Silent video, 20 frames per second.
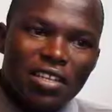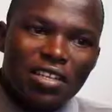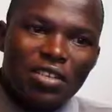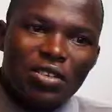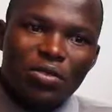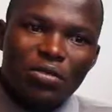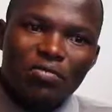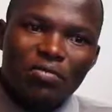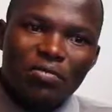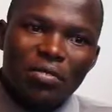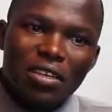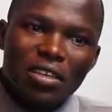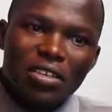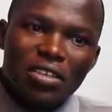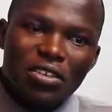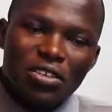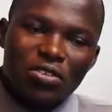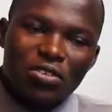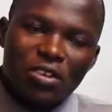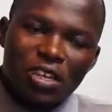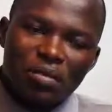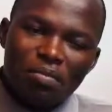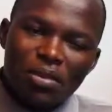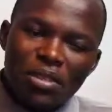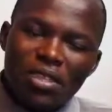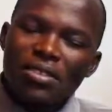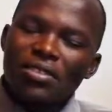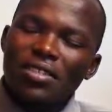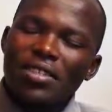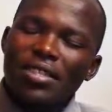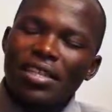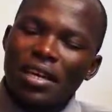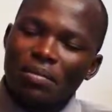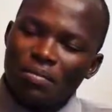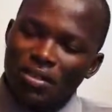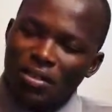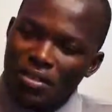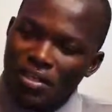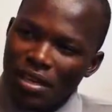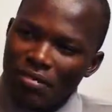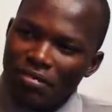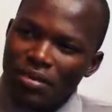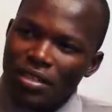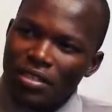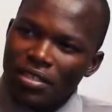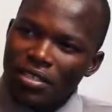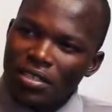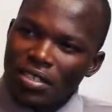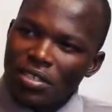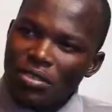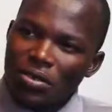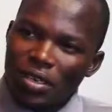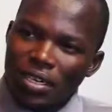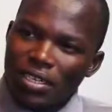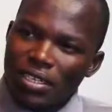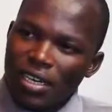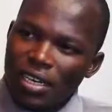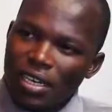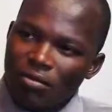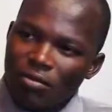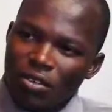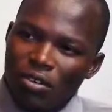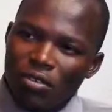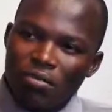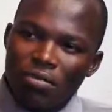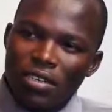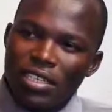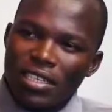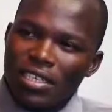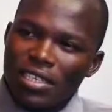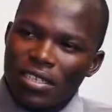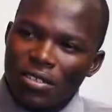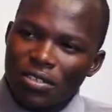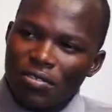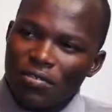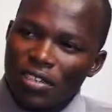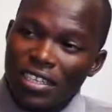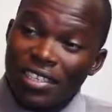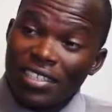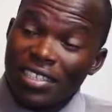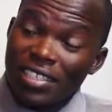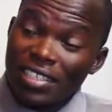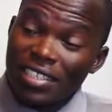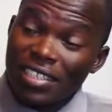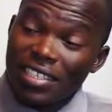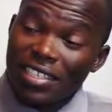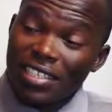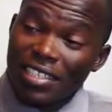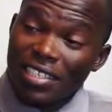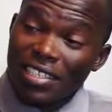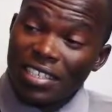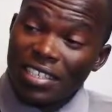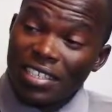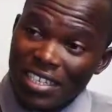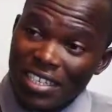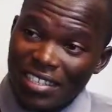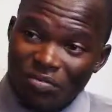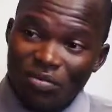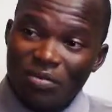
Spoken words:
So usually patients with type 2 diabetes, they usually come complaining of excessive thirst.